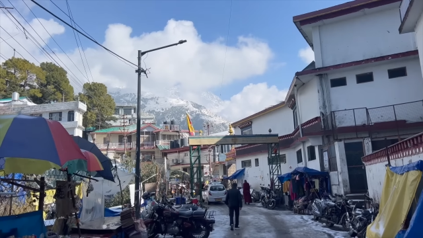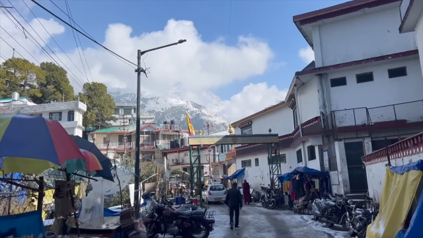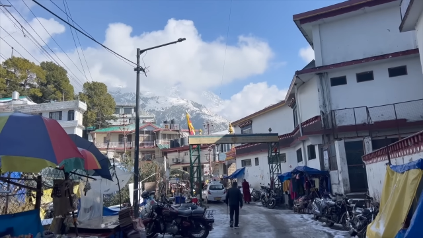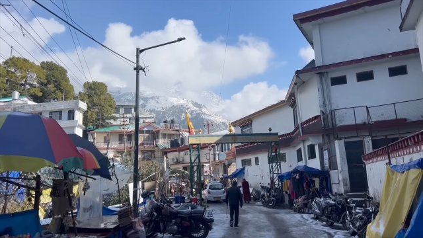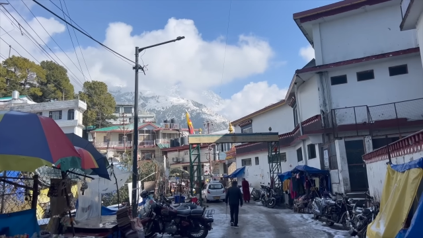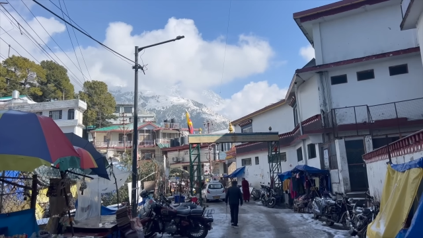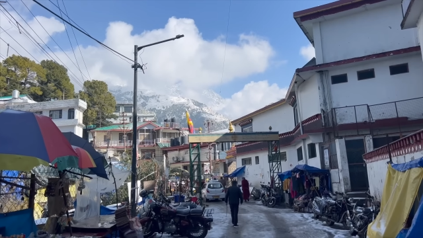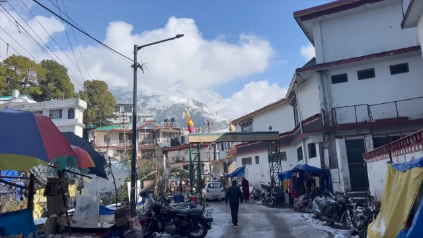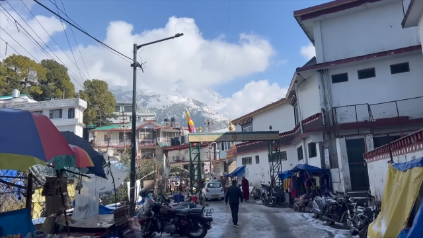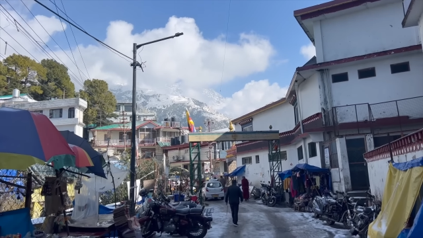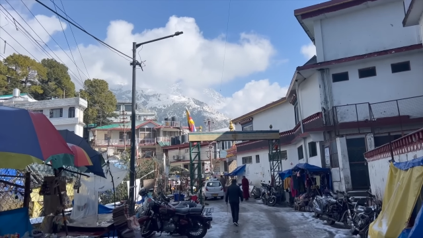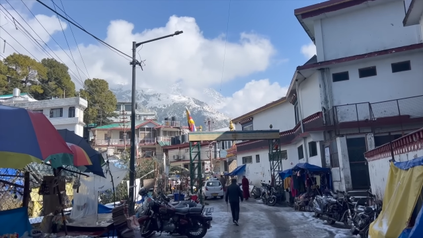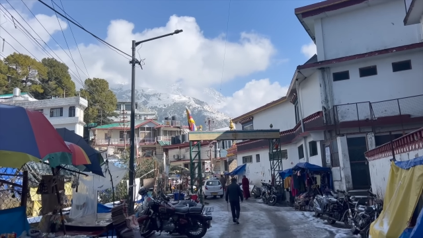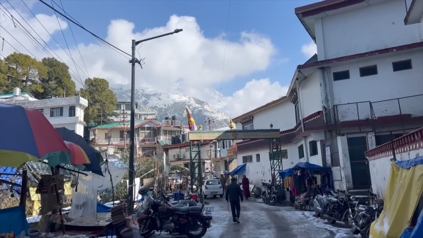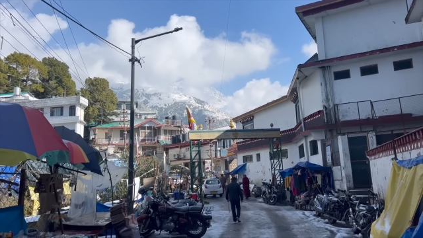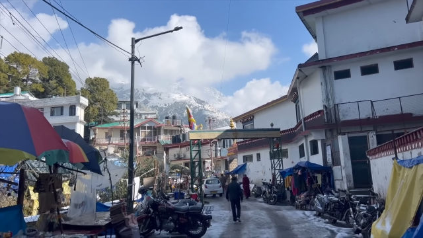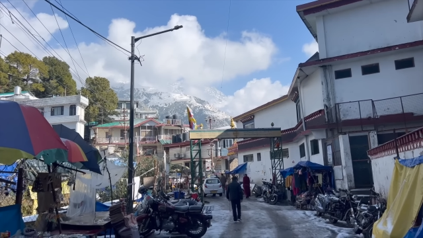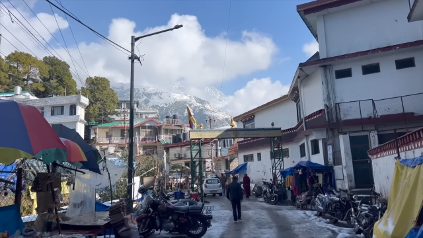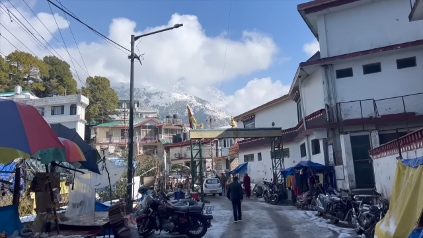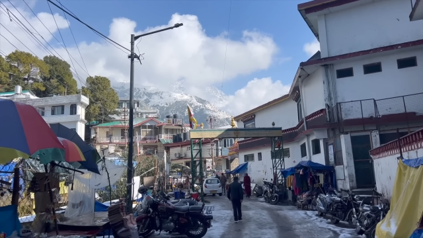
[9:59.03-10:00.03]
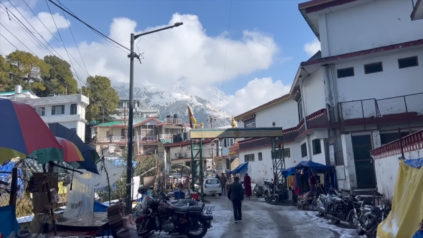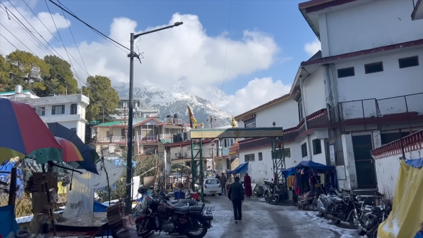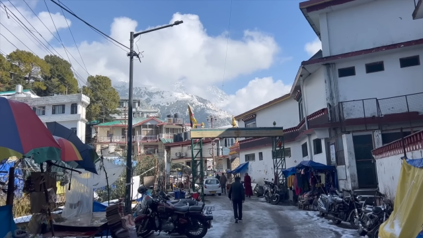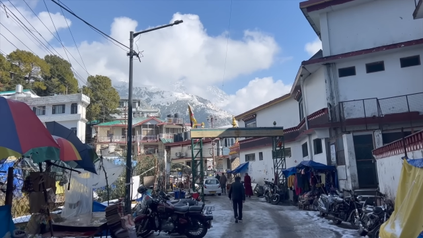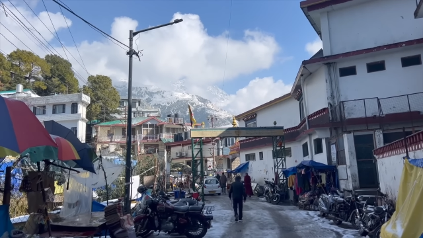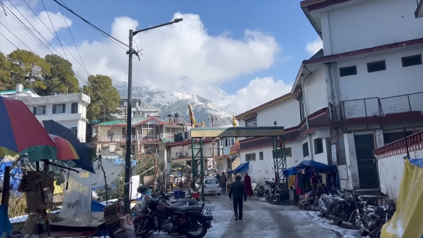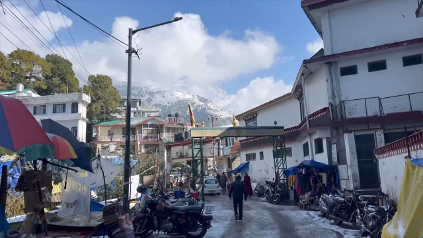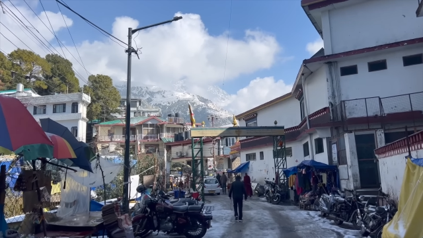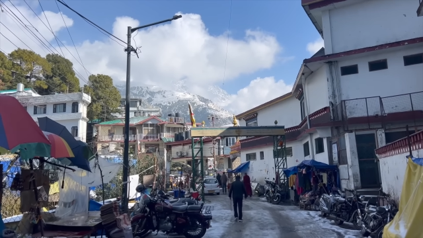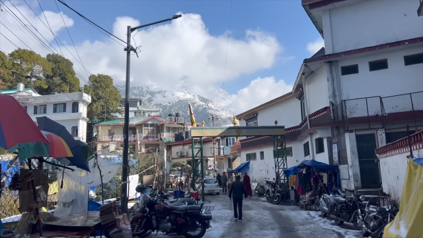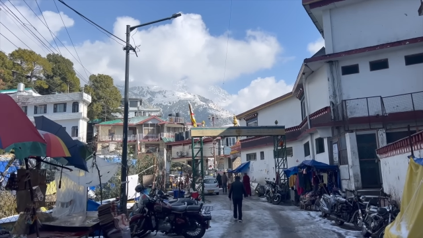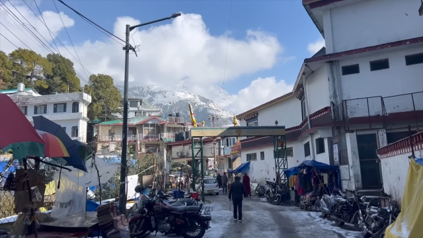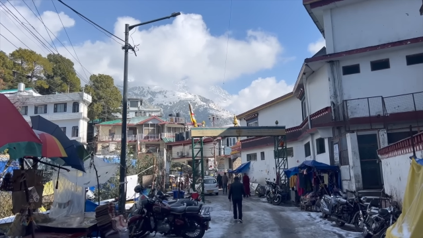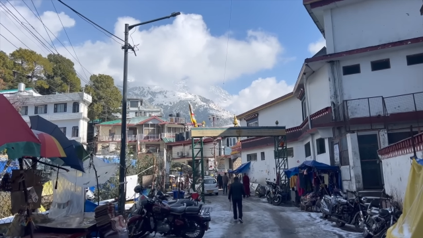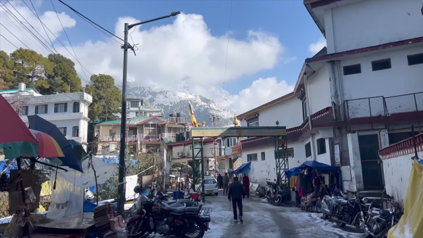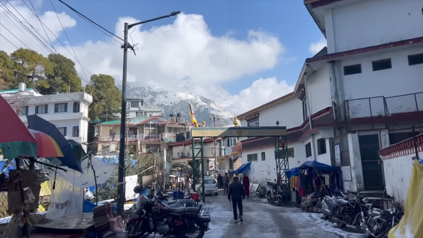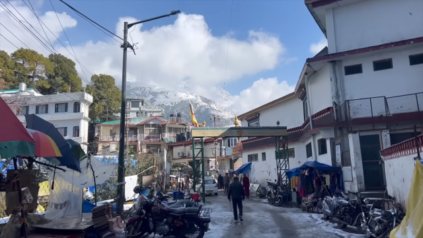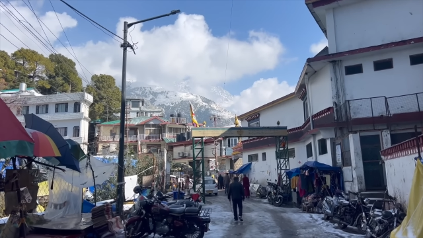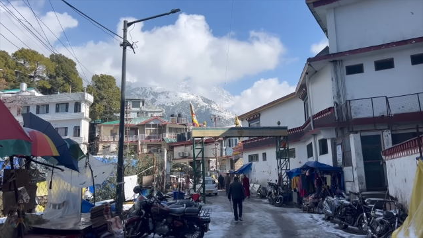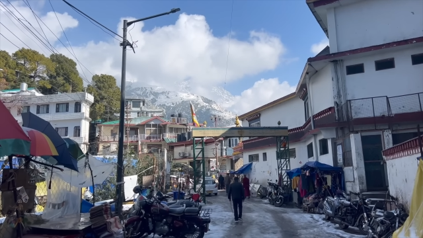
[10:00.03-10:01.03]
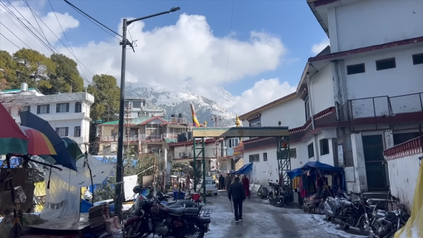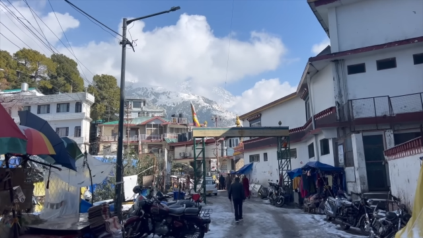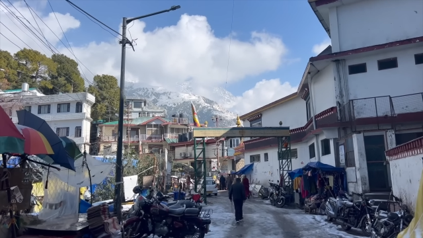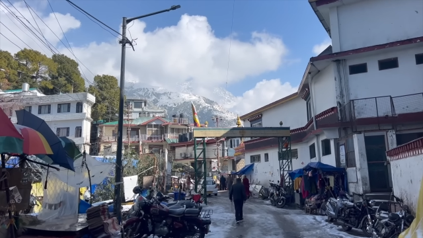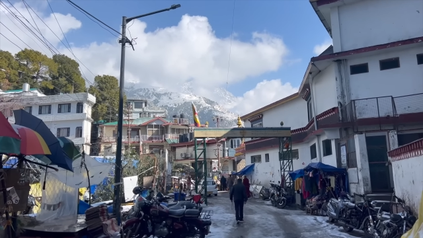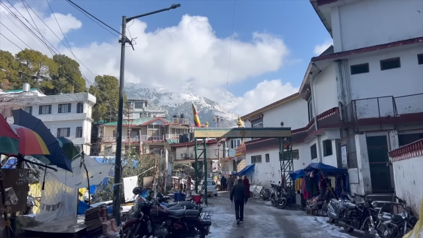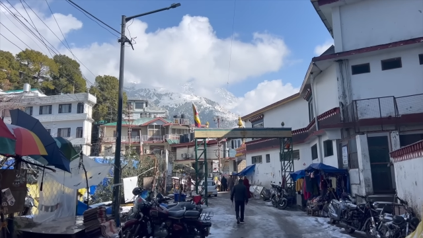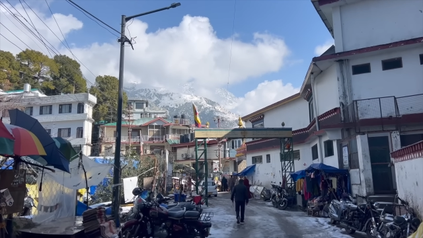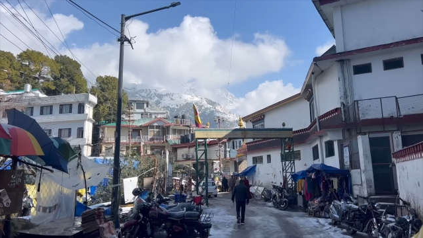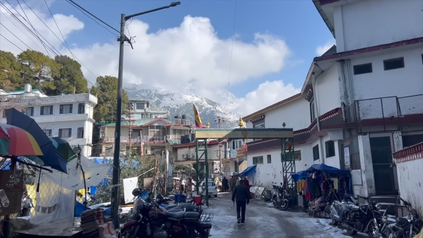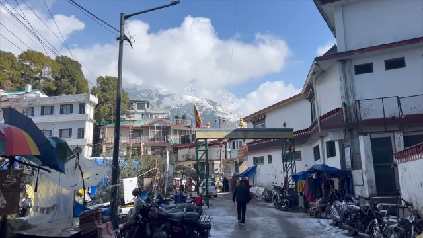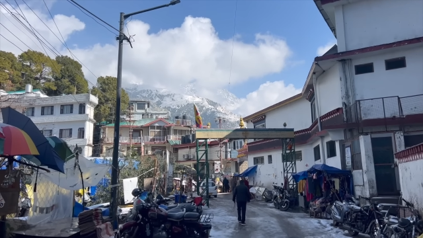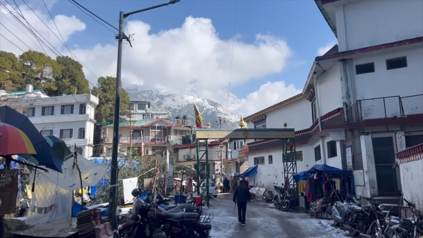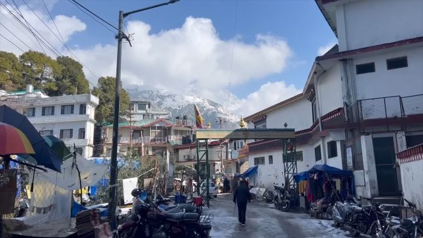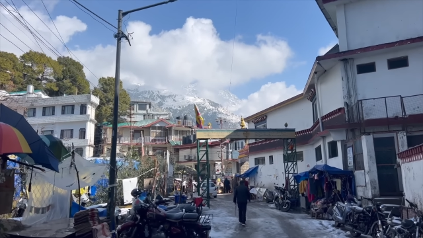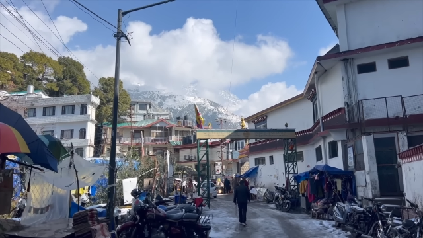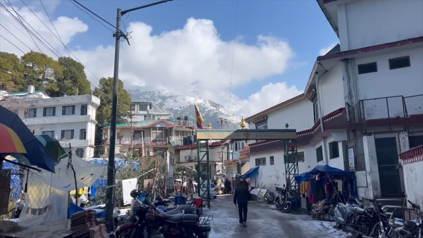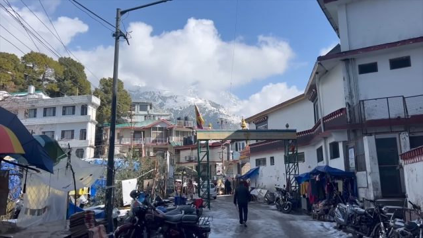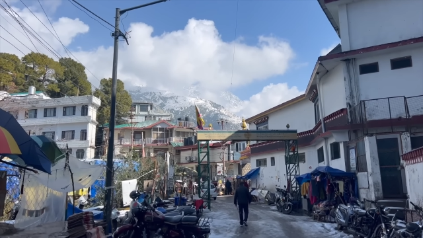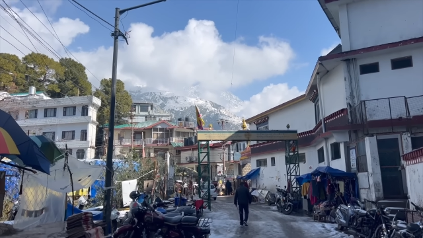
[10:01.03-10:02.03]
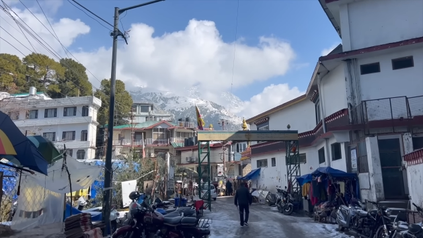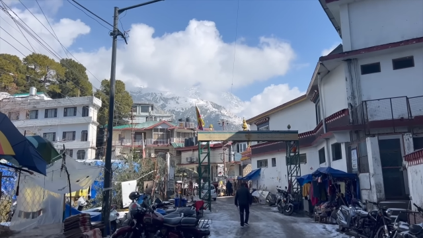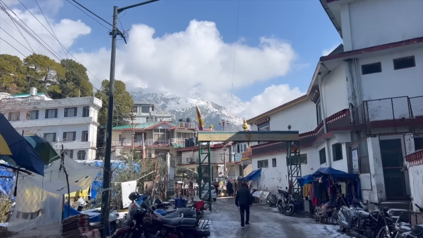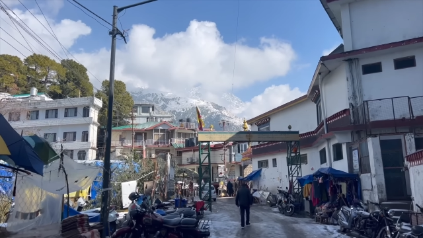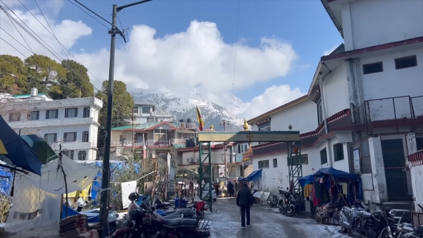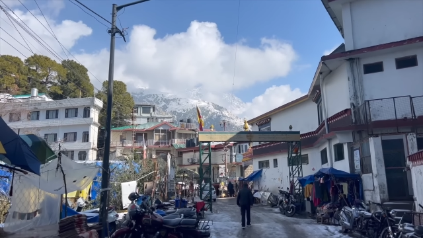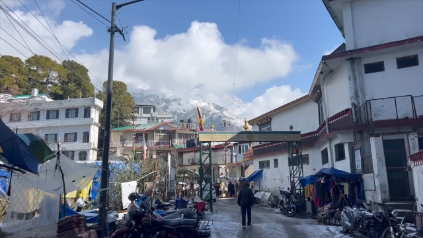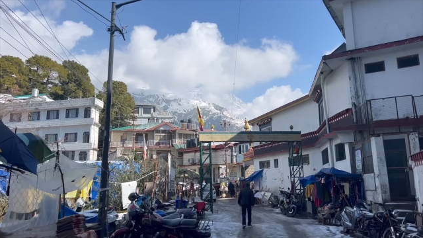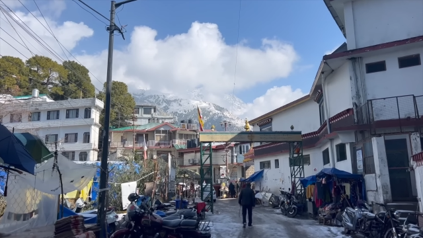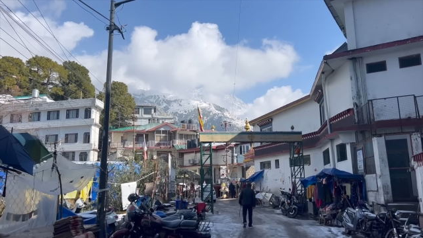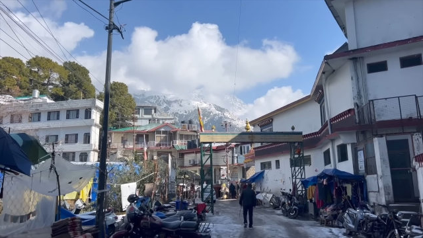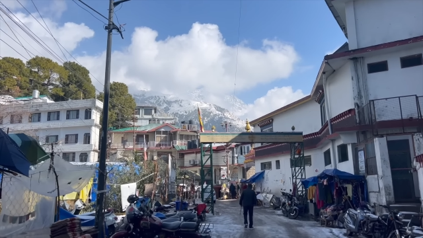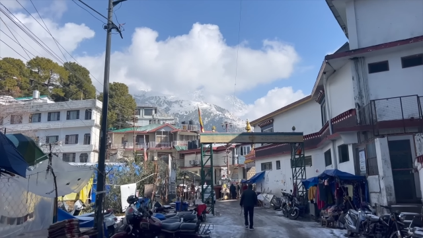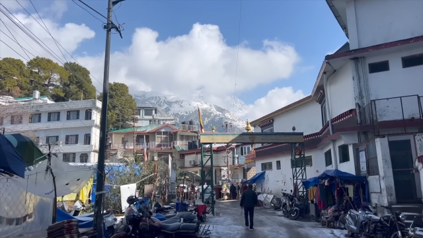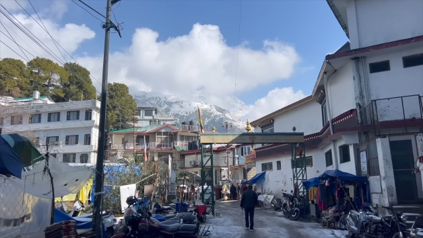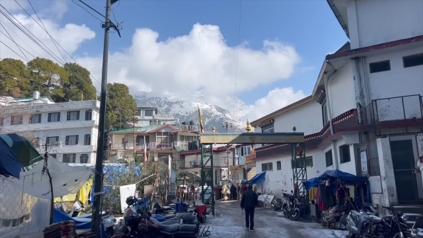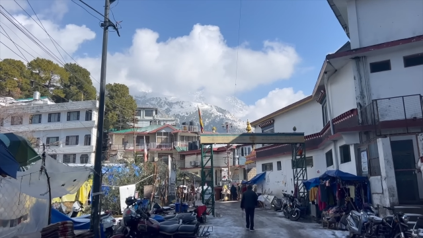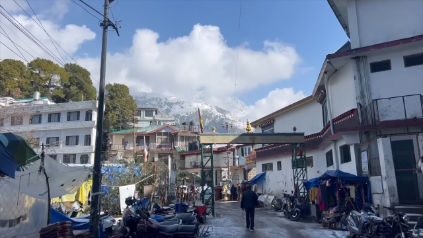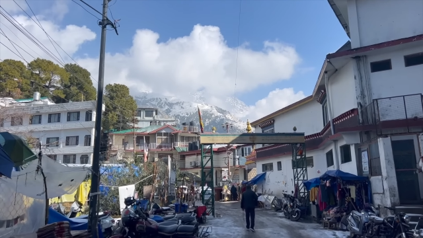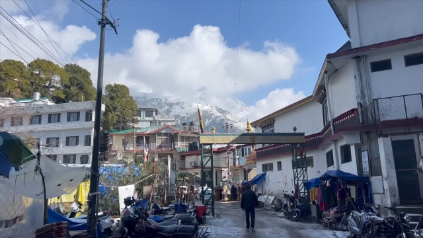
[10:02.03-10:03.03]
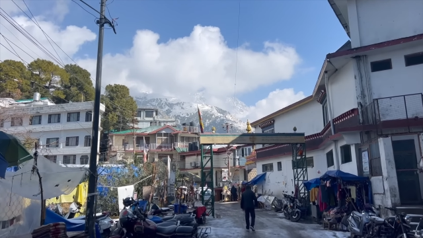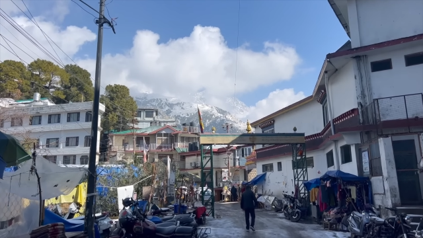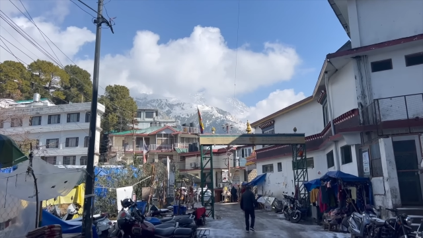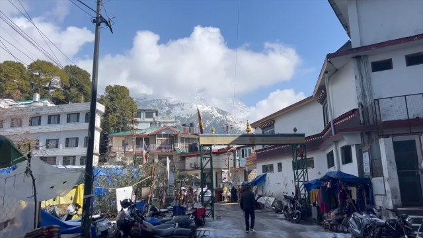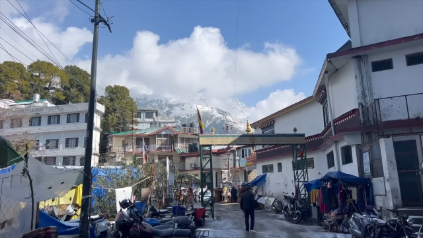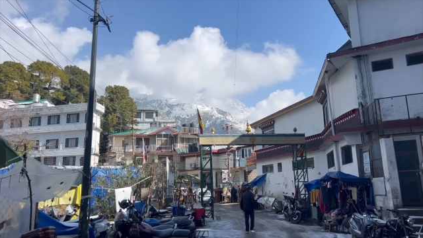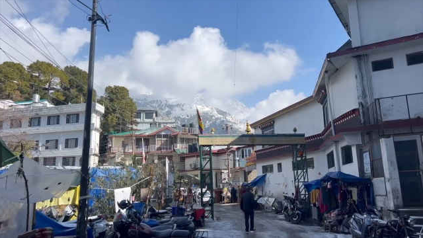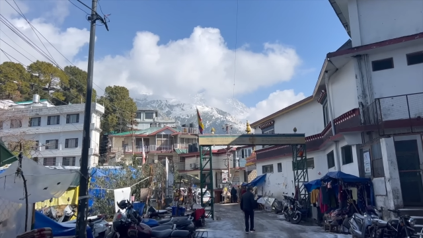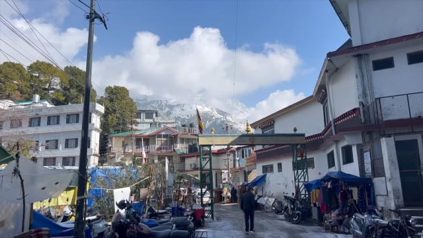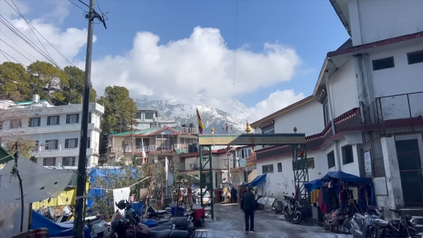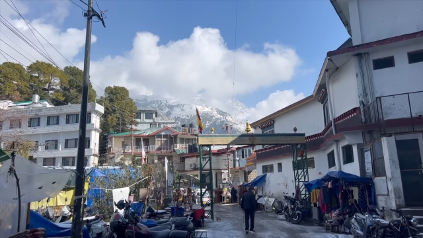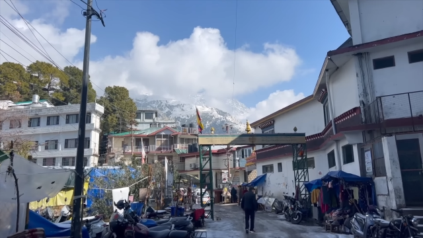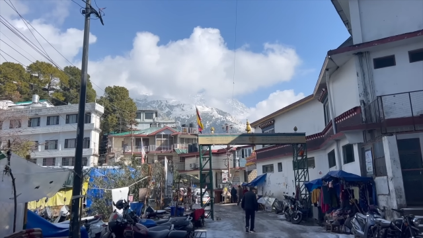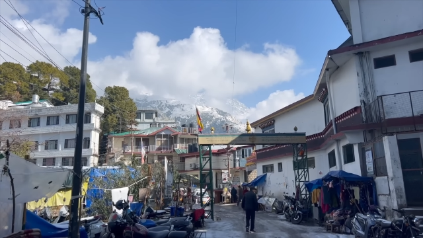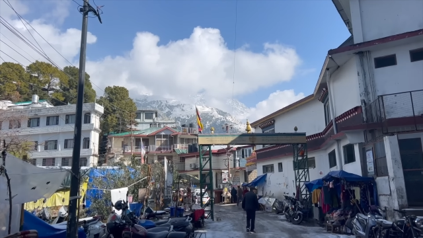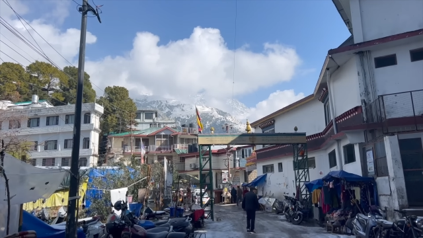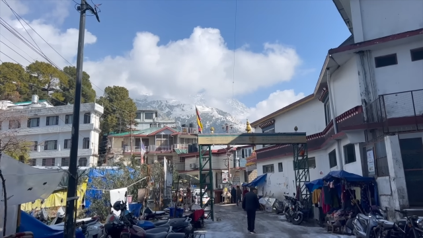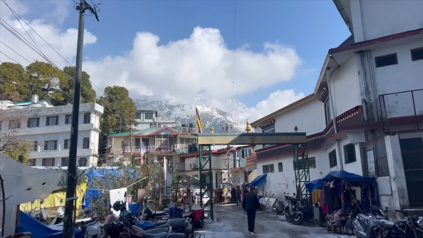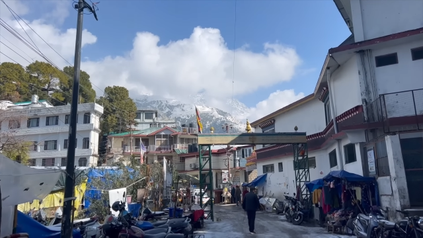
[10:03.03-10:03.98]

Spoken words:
Nobody's mouth can be seen.